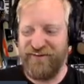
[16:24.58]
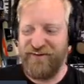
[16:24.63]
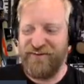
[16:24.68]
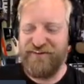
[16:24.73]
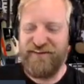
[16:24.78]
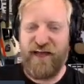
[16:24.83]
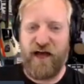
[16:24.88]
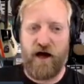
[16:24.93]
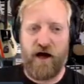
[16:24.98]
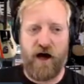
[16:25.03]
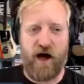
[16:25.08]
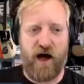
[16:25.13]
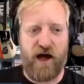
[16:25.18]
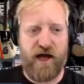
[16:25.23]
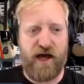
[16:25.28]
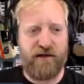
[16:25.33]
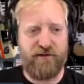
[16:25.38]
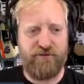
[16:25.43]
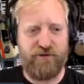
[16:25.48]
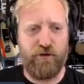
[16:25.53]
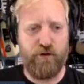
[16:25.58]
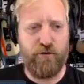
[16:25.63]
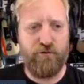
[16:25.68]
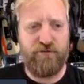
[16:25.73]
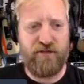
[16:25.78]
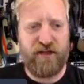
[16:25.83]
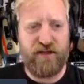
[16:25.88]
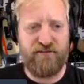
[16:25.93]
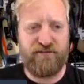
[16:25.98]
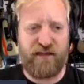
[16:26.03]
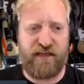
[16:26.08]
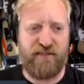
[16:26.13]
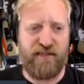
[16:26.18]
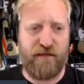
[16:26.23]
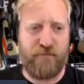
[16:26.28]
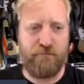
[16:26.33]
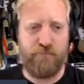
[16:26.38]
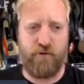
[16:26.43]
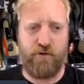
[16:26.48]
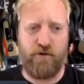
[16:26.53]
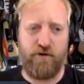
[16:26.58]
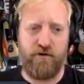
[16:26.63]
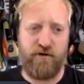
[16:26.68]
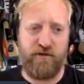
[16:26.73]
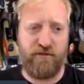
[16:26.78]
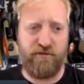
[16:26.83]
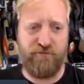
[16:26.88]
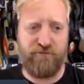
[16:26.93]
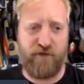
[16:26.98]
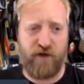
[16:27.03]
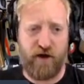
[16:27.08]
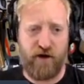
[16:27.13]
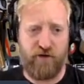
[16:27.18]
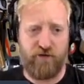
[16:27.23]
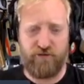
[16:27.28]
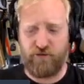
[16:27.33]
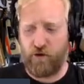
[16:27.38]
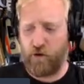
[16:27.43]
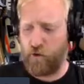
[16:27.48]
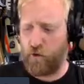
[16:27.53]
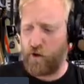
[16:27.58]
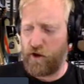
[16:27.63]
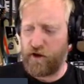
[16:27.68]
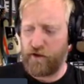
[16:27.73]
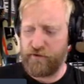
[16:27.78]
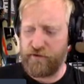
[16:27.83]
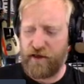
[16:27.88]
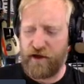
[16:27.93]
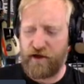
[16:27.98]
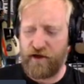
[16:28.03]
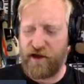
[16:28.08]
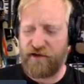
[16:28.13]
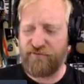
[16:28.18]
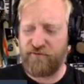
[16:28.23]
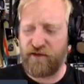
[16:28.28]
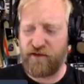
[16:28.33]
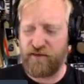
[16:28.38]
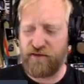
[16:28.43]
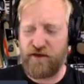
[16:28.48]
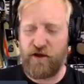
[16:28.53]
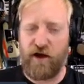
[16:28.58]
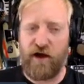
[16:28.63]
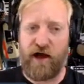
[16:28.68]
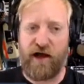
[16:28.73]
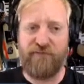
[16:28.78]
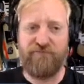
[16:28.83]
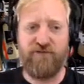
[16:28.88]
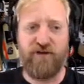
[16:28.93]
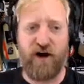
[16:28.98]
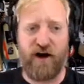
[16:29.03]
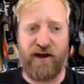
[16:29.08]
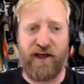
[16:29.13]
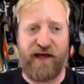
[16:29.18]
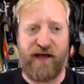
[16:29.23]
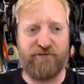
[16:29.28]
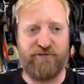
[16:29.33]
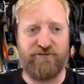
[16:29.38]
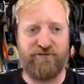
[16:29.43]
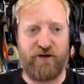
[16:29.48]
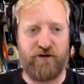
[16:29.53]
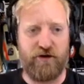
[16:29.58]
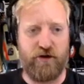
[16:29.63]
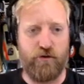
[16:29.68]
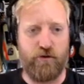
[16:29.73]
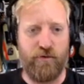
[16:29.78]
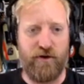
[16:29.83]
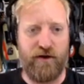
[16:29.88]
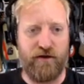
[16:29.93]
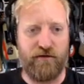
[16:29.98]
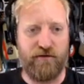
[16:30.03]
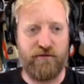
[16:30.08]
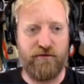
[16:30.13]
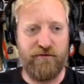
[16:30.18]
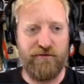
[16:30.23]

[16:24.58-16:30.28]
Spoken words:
Yeah, I had 2 of these and they burned in the fire. So yeah, I've got to have a stereo rig.